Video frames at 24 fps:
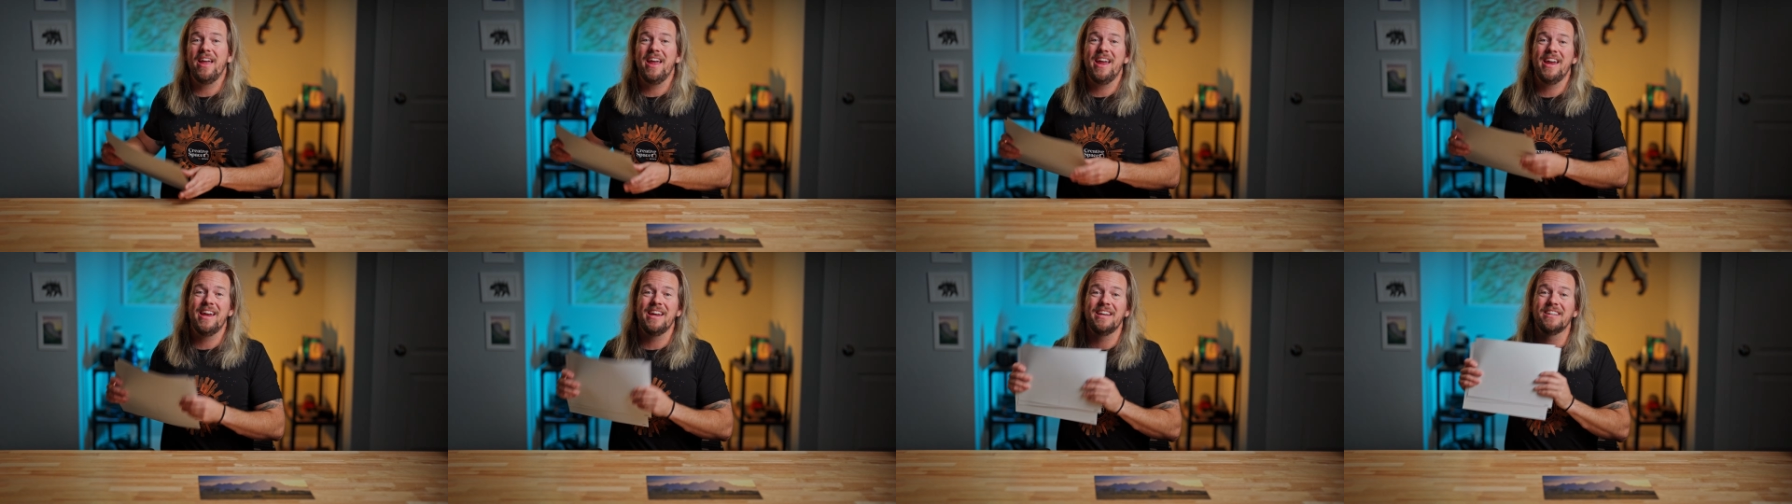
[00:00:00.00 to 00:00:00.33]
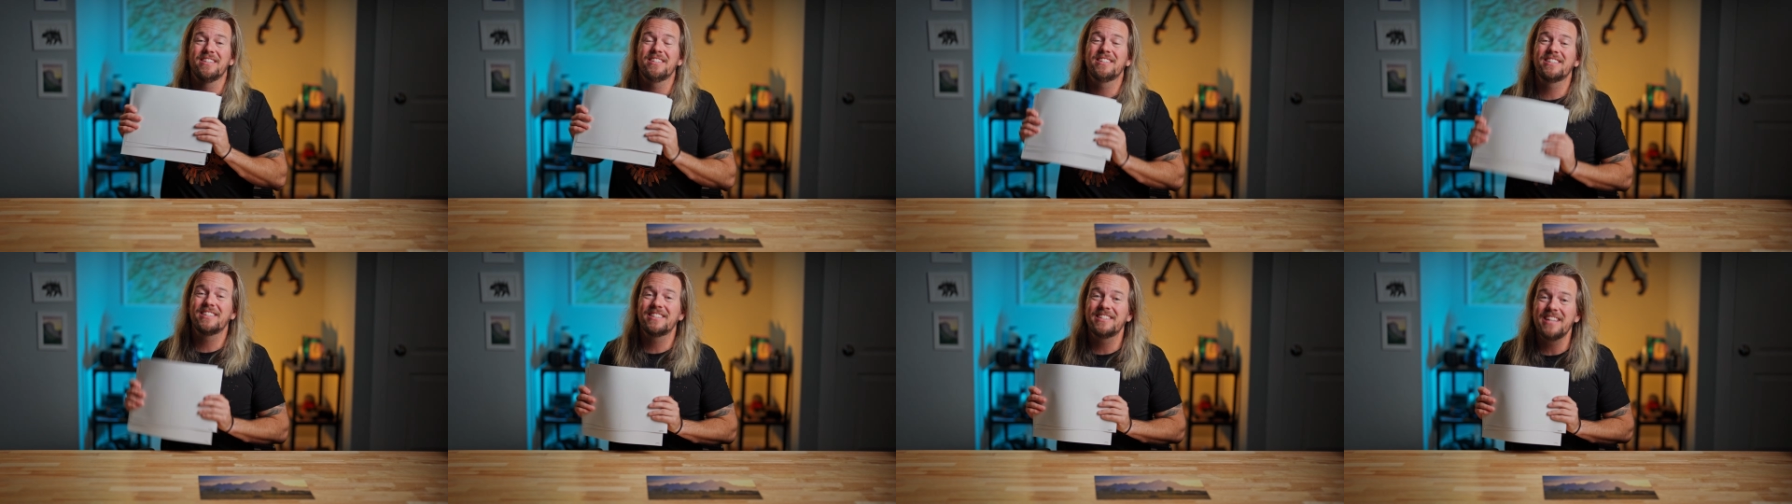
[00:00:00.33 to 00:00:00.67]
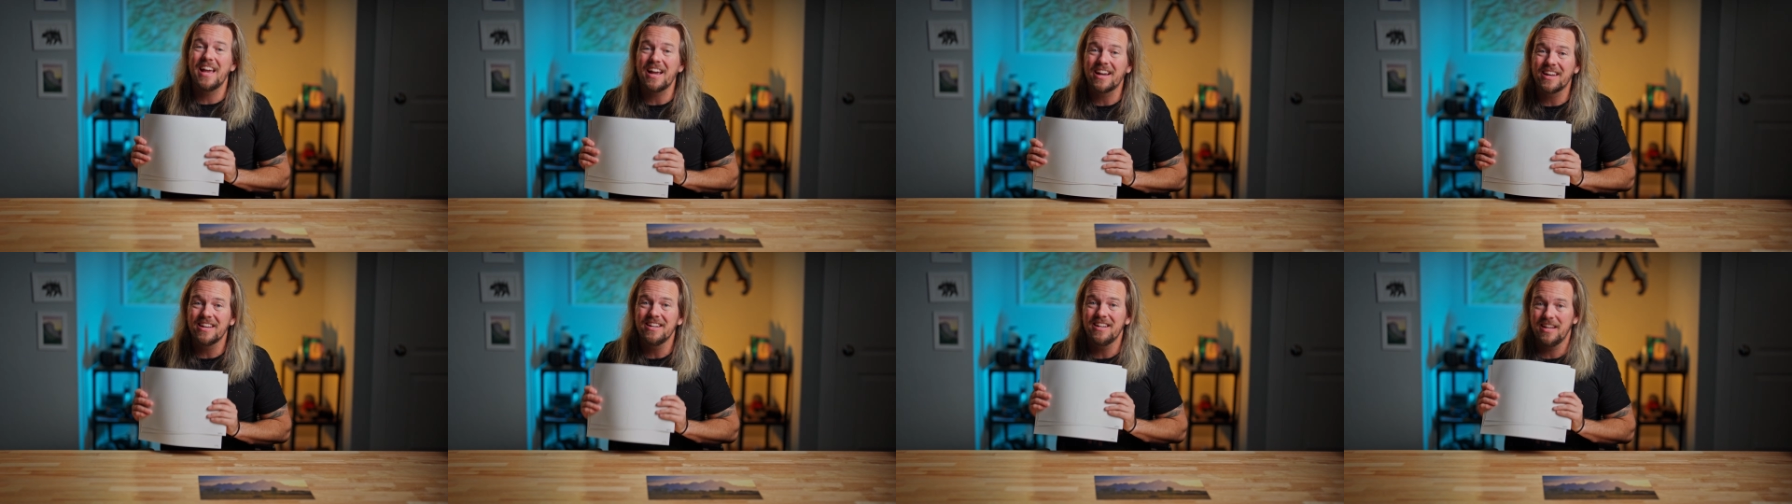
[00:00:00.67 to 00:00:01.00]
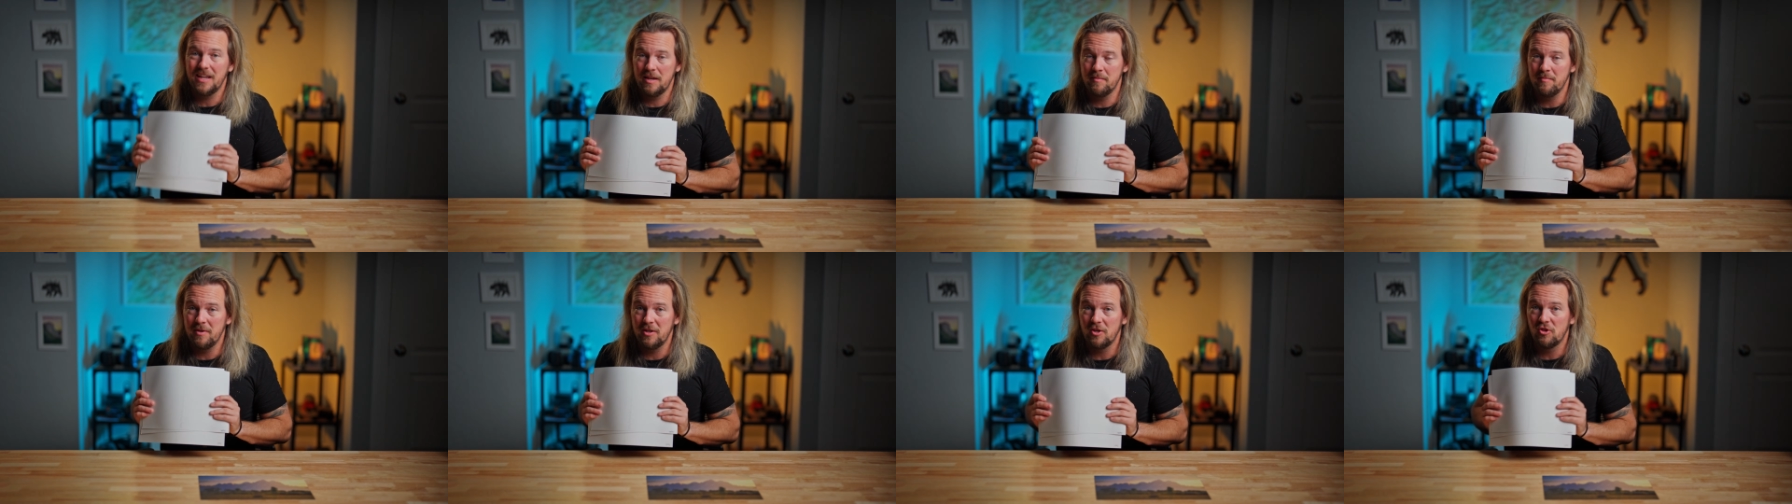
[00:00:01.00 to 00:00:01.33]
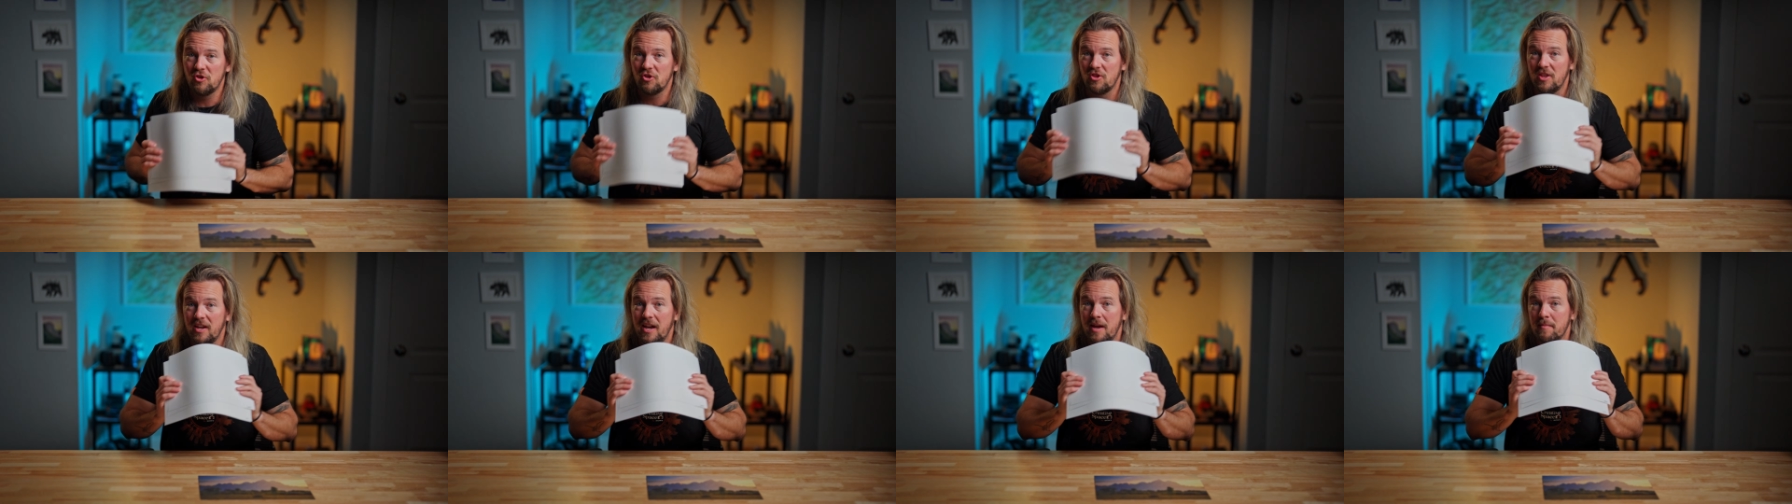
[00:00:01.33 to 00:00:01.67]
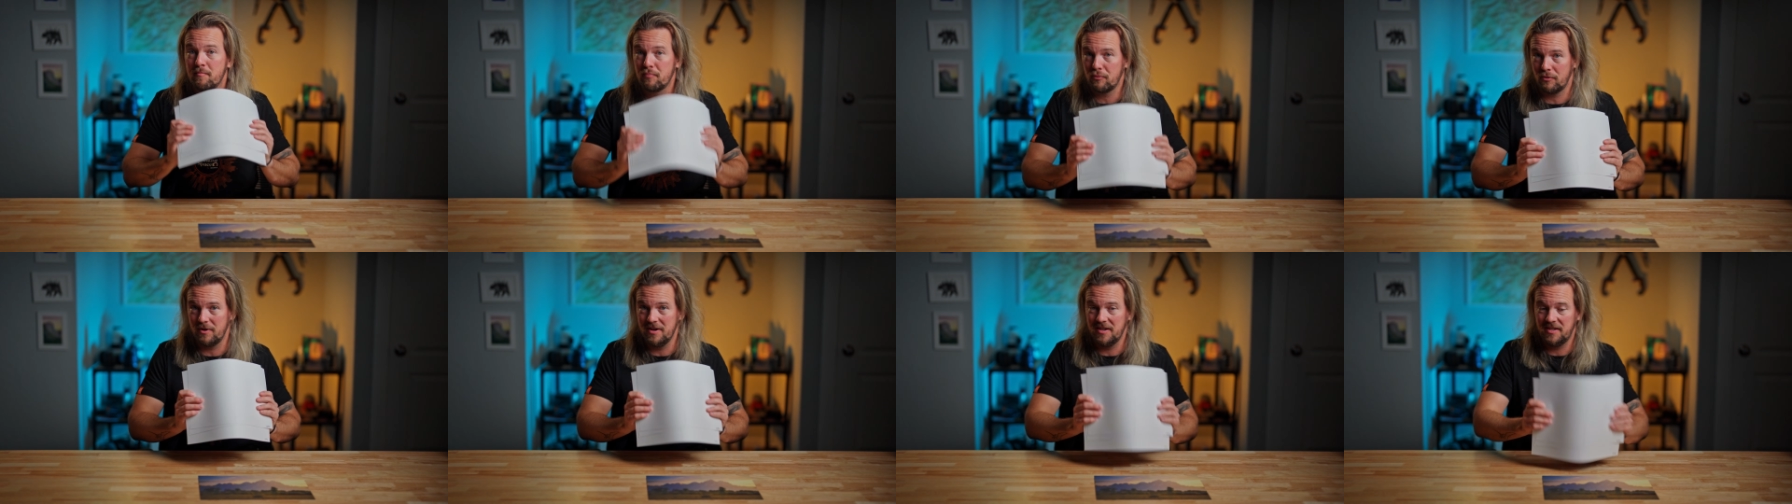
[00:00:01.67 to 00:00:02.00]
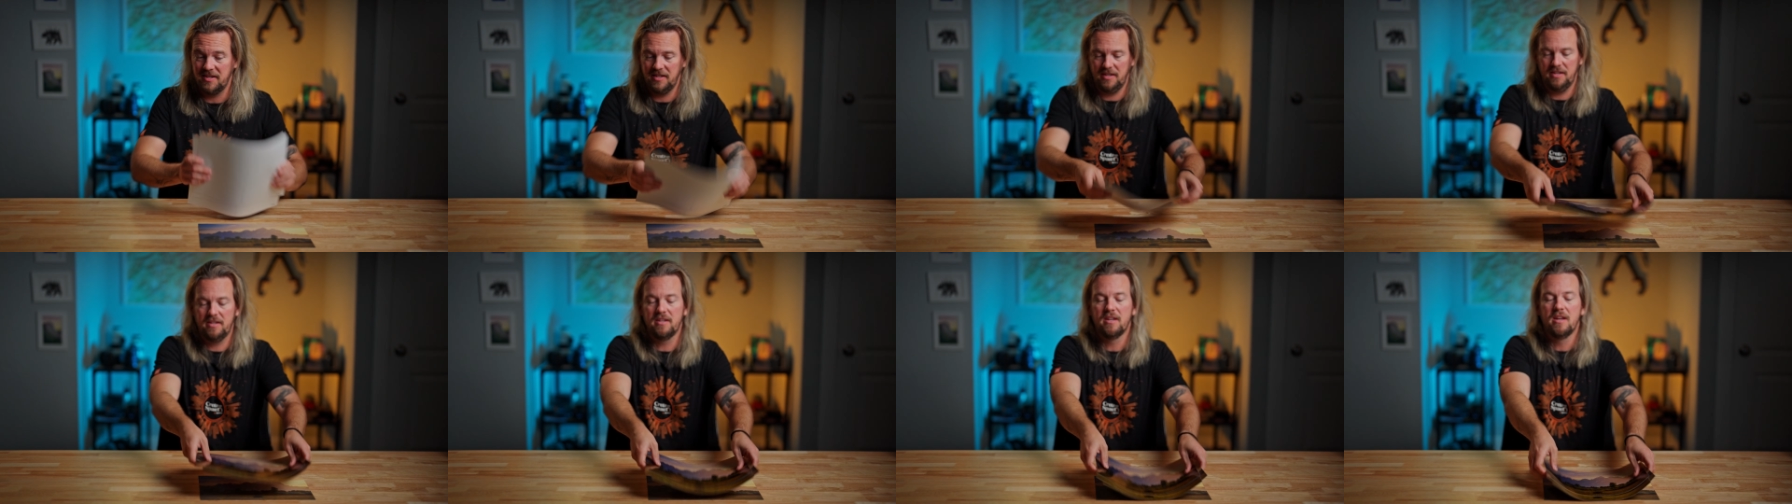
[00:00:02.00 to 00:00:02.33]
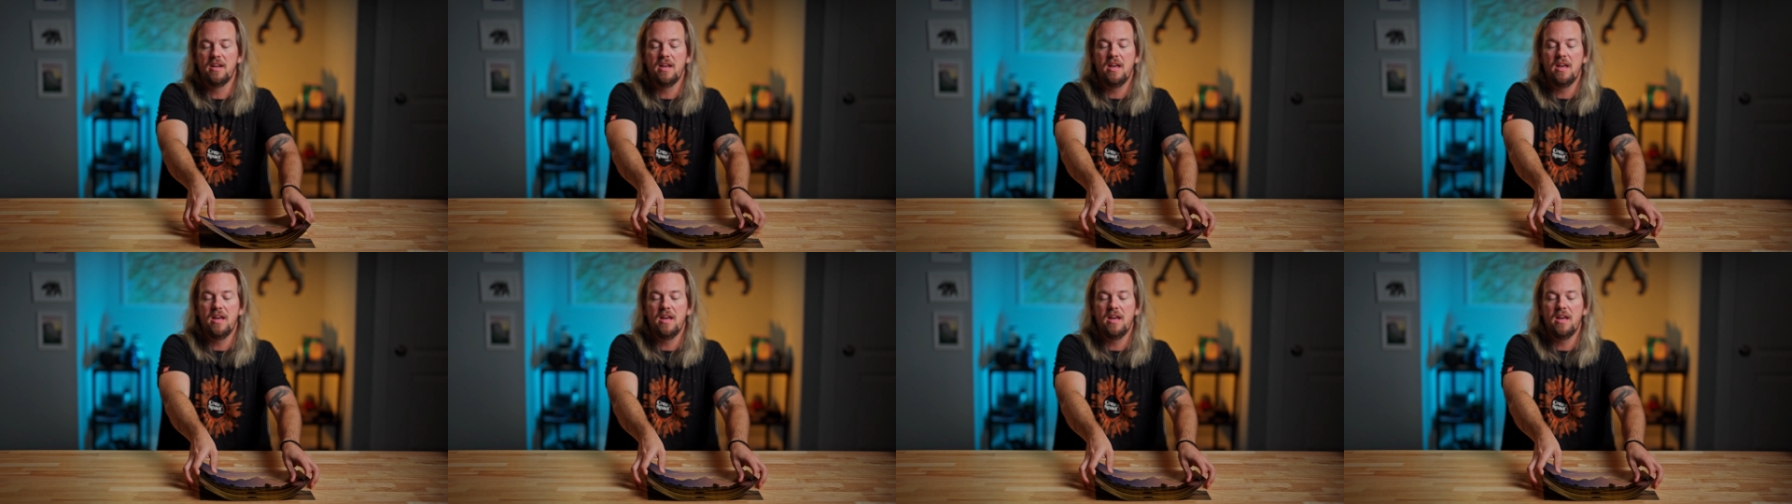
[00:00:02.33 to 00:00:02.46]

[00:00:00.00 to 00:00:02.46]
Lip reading: a second image that I printed